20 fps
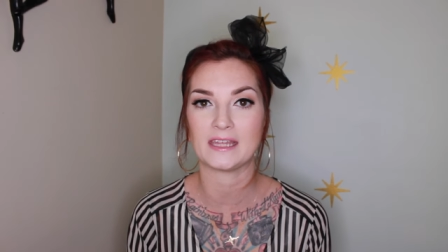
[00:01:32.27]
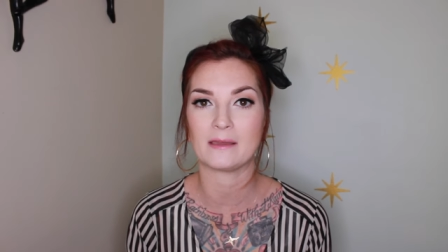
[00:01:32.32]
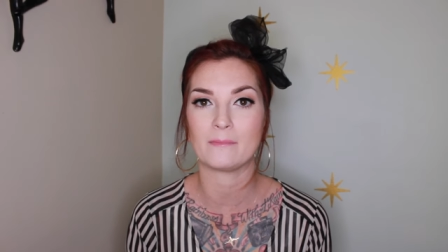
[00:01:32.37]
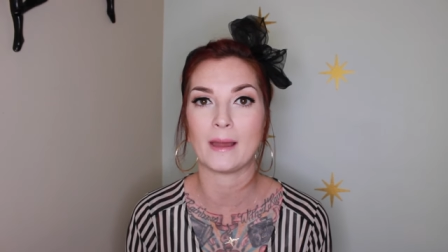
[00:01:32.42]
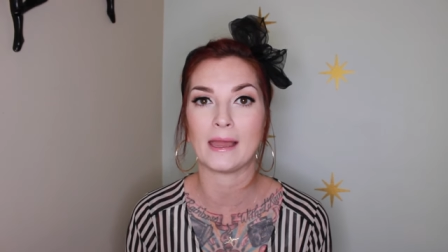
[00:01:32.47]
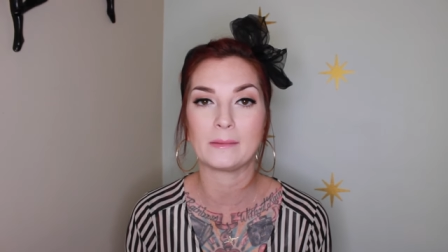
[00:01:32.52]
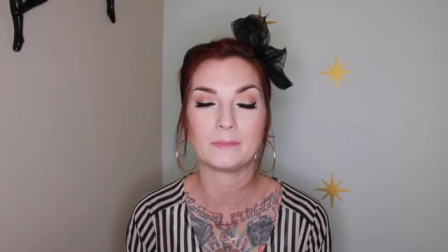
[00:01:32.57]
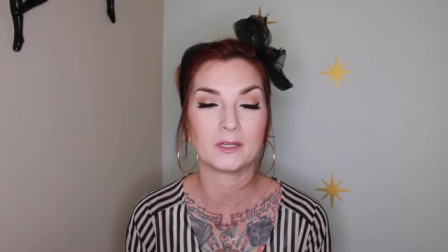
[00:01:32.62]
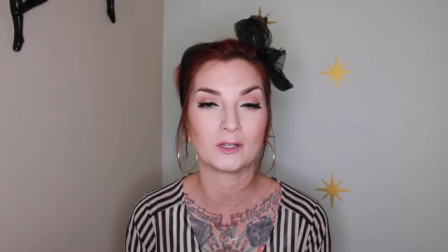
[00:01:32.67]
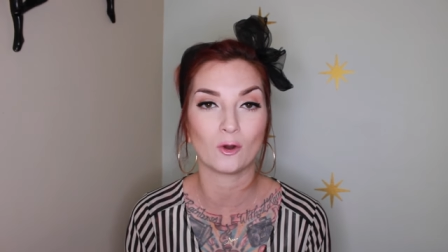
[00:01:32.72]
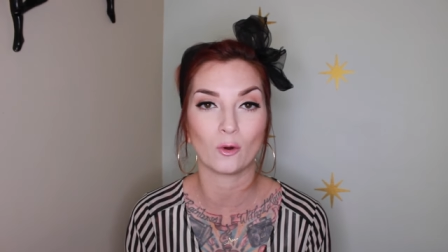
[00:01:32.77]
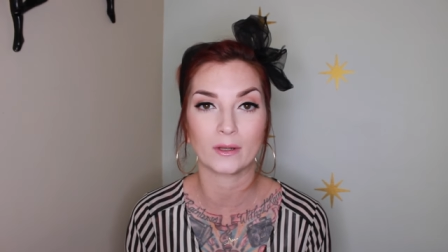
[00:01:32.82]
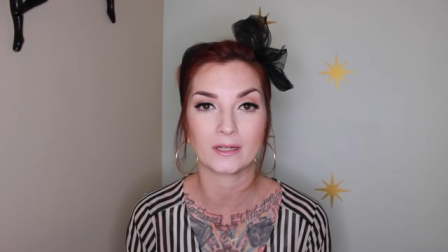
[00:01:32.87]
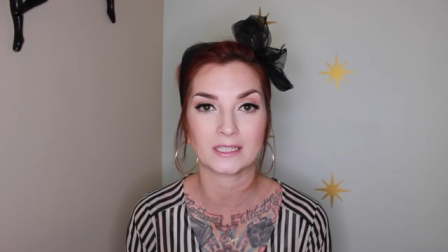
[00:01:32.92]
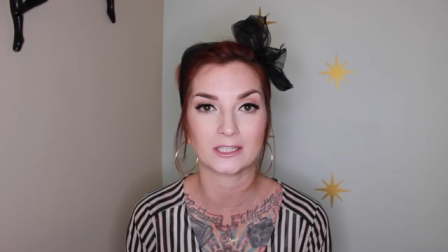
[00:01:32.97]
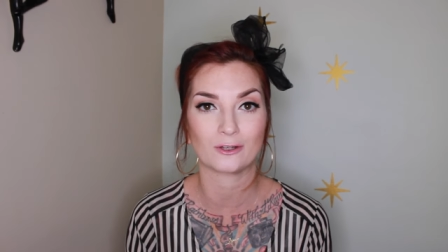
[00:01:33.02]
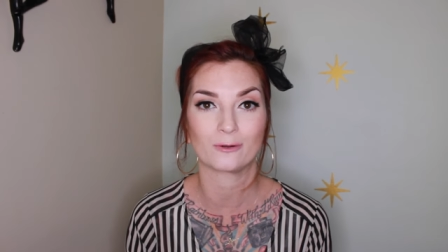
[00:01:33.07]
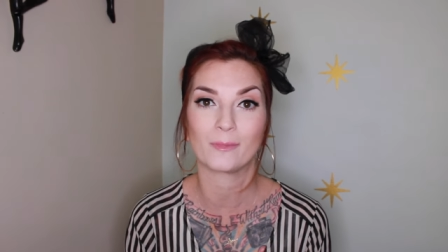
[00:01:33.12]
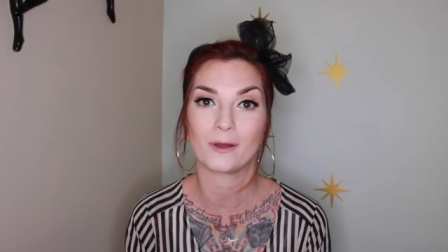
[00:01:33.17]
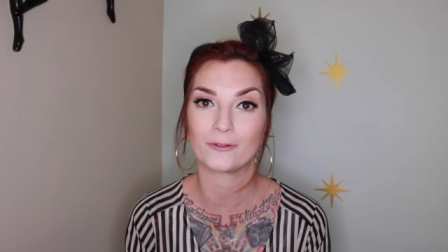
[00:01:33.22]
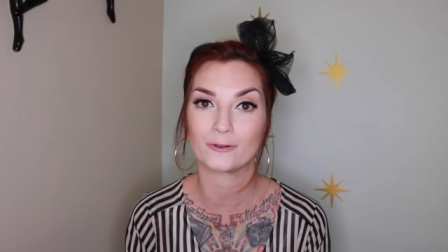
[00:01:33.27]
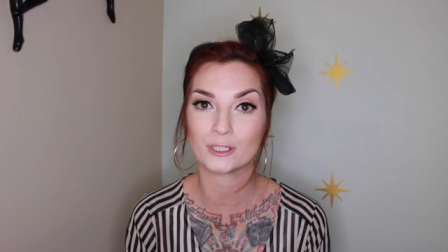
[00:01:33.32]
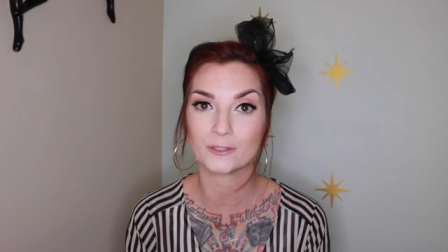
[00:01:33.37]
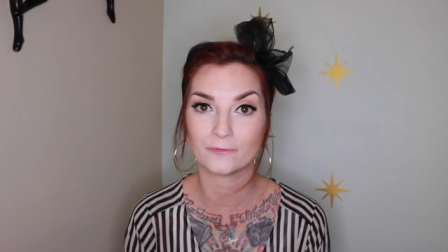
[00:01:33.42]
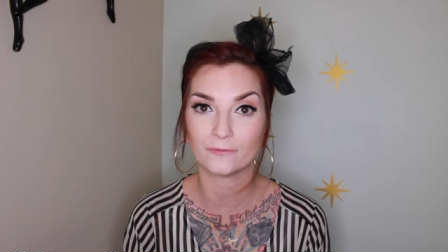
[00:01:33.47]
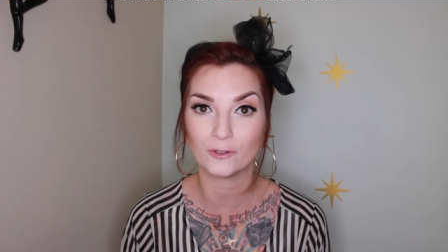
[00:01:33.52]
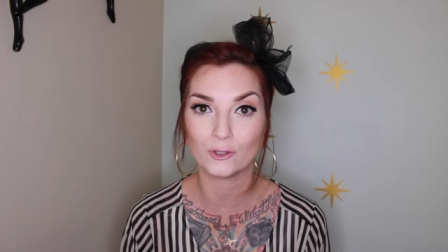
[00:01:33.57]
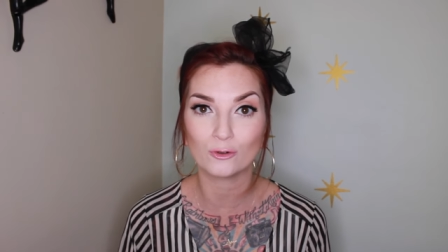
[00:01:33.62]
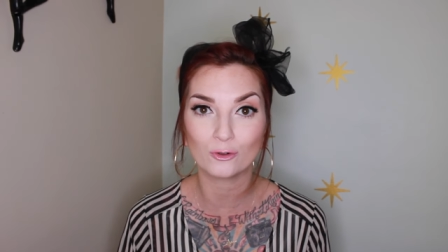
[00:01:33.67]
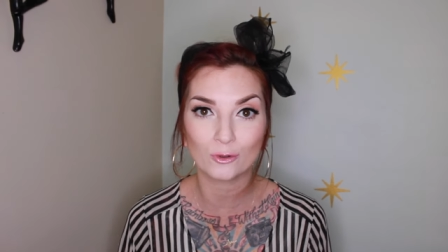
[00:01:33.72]
They might be going to their
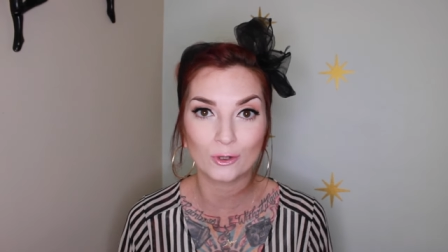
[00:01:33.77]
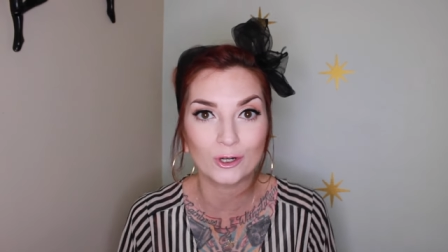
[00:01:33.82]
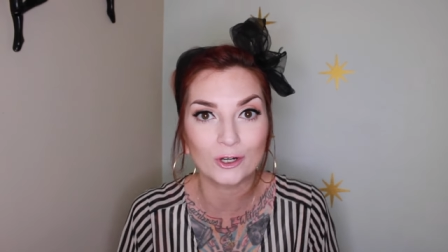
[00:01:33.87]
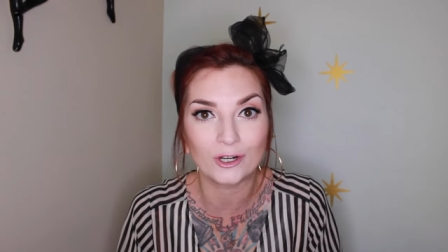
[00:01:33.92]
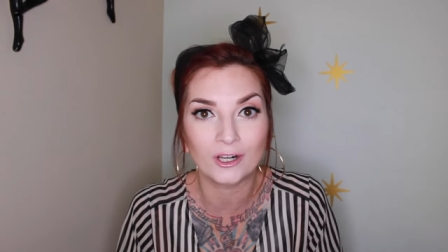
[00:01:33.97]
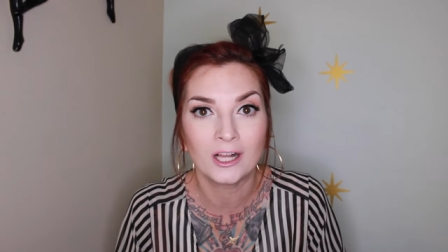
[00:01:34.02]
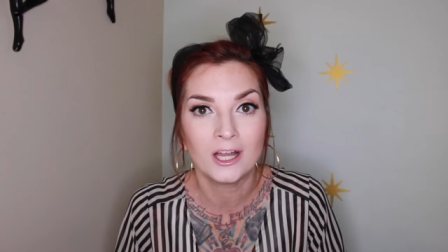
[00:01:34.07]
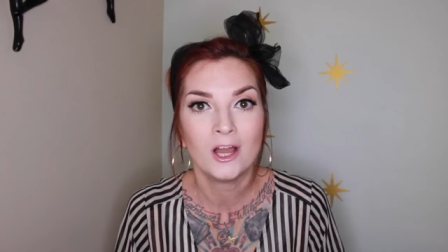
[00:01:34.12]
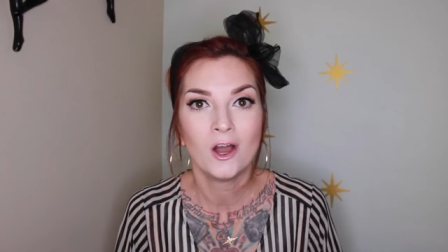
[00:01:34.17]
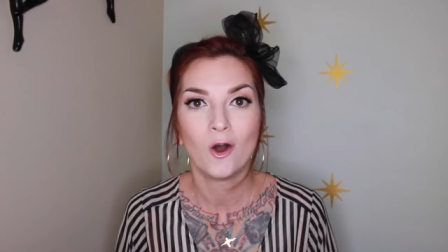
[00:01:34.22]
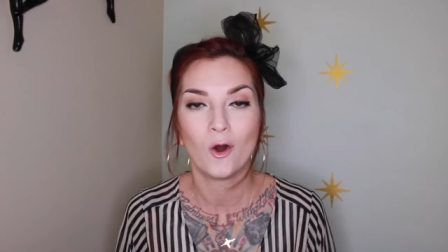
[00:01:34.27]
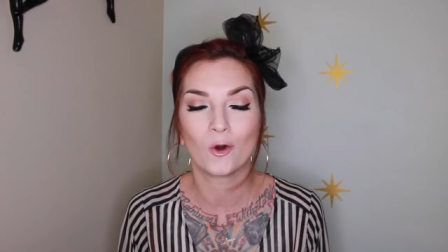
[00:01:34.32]
mother's funeral